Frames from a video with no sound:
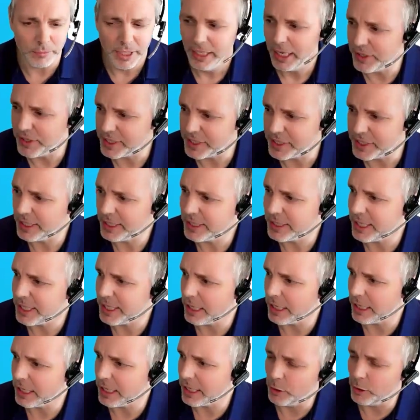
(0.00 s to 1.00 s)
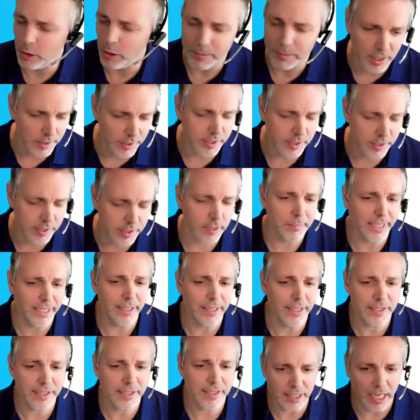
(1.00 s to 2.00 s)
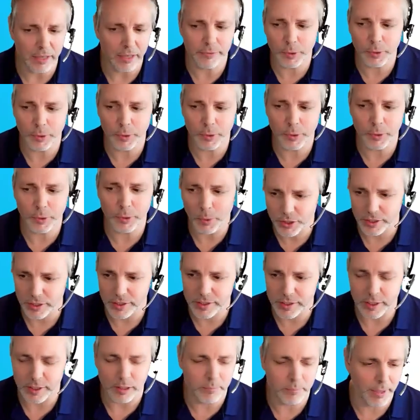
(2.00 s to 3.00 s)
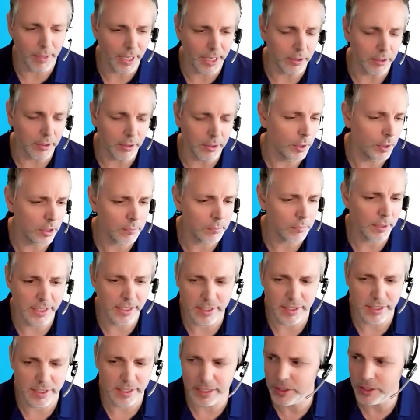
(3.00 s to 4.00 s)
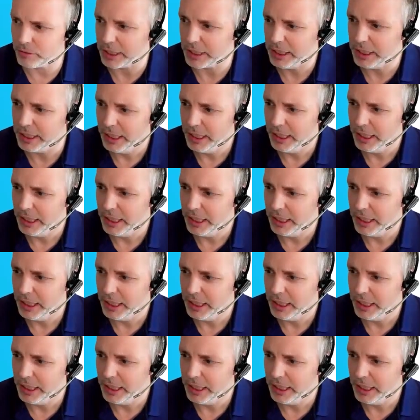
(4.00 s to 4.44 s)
And this intake form is asking me a set of questions about a workplace injury.